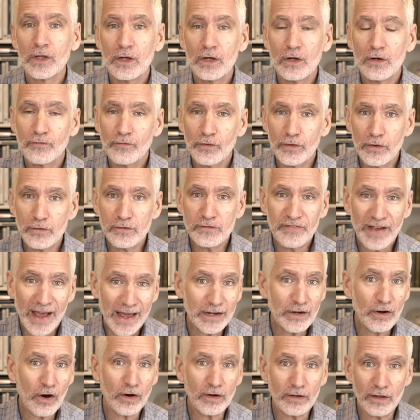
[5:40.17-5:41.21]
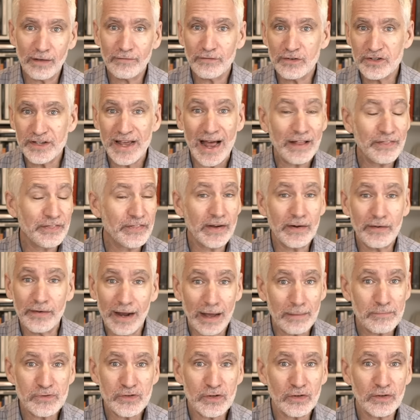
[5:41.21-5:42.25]
for those Vanguard lovers out there, and
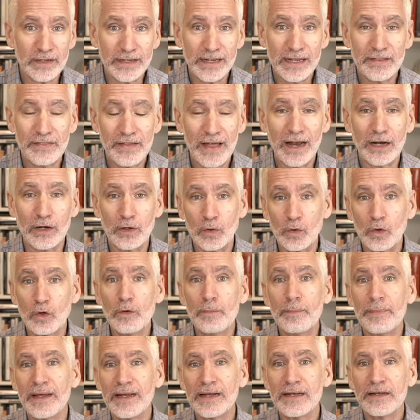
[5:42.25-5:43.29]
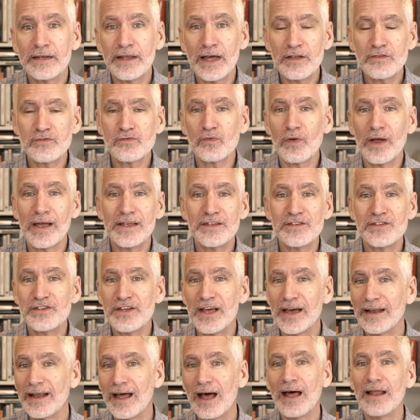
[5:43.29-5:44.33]
I'm certainly in that group, it does raise
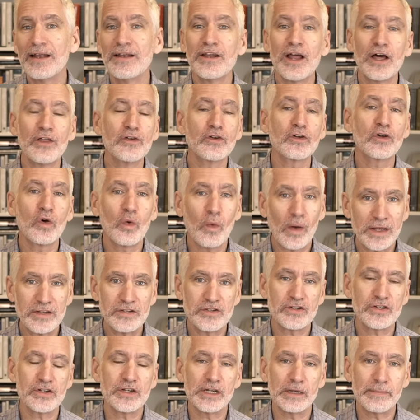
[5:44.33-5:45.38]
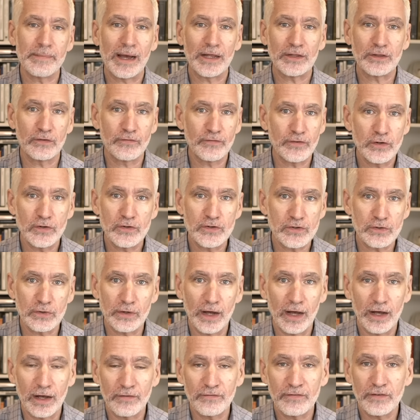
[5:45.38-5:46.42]
yet another question about the future
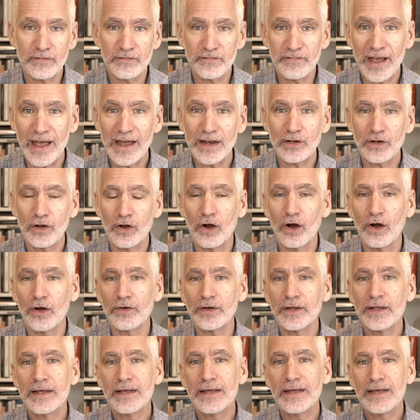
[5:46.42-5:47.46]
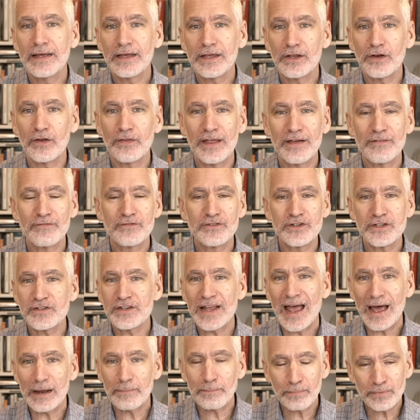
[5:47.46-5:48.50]
of Vanguard. You know, they've just
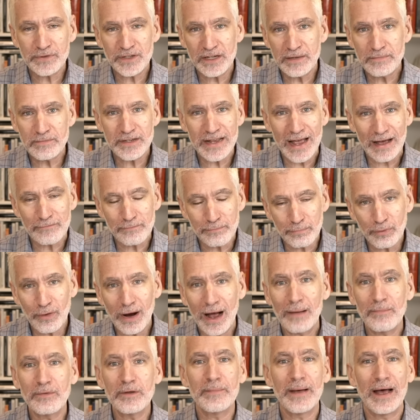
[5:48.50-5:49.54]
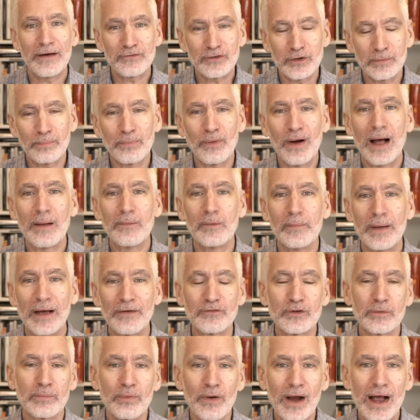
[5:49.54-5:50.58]
had, seems to have problem after problem
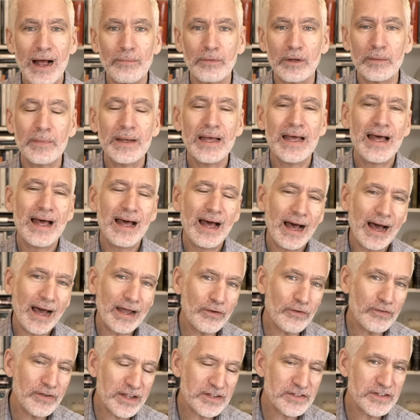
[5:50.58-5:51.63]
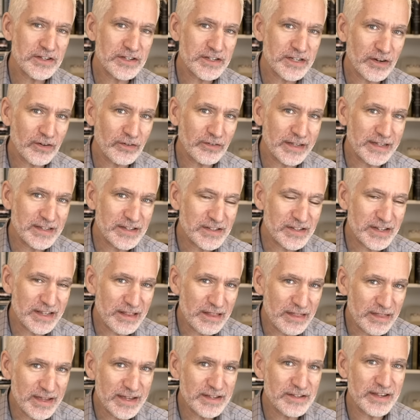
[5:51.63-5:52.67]
after problem. I don't necessarily see
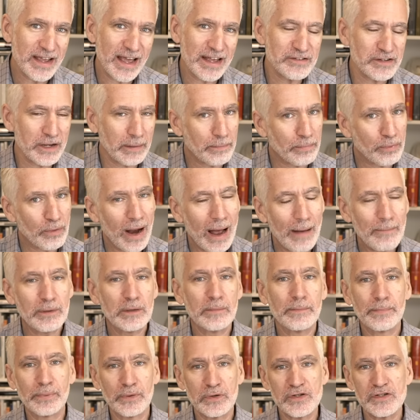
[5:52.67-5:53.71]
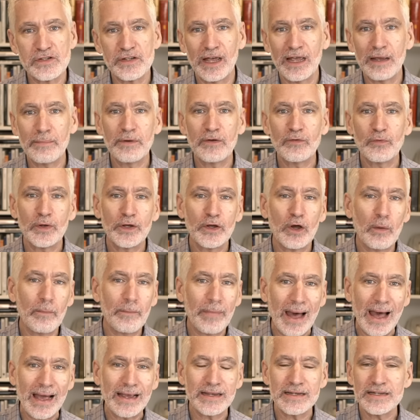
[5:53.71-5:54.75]
this as a problem per se, but if we go
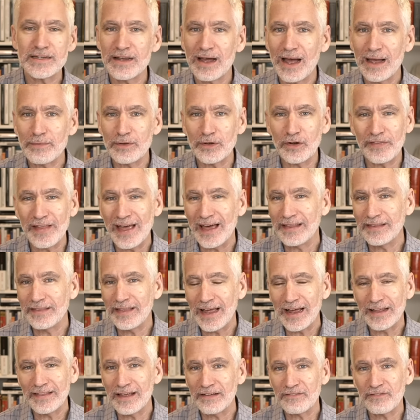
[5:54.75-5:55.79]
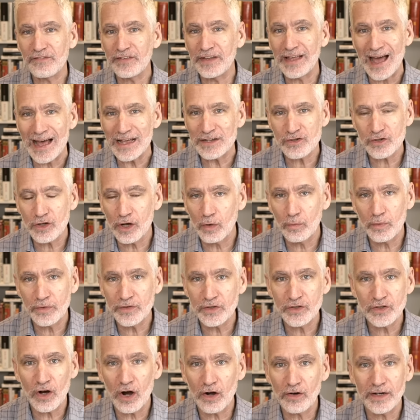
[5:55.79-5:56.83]
back in time, you know, they had that fiasco with the
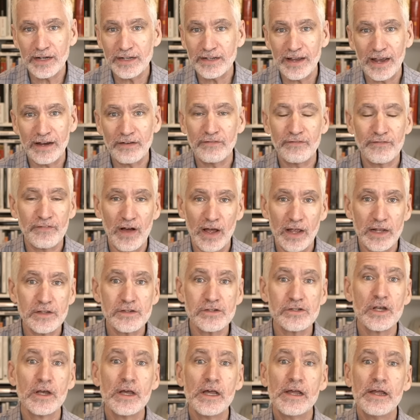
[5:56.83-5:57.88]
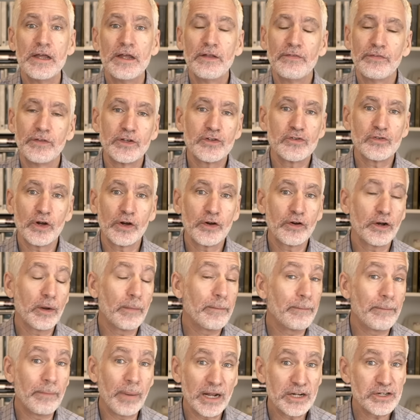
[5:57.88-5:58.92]
target date funds that triggered a
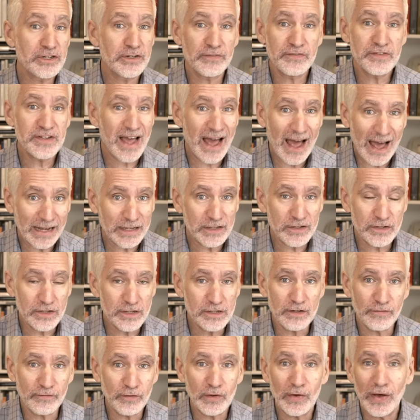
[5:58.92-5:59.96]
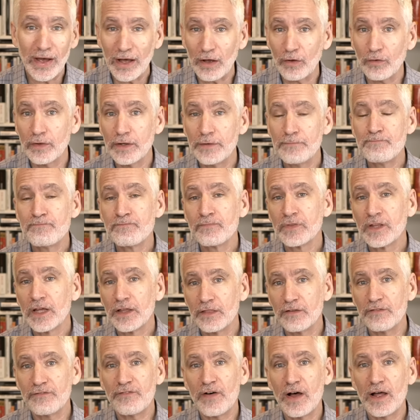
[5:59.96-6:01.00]
bunch of taxes. If you held the
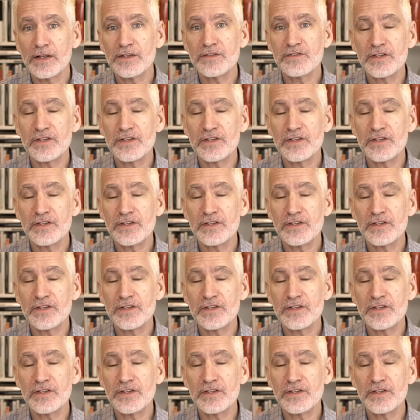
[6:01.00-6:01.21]
funds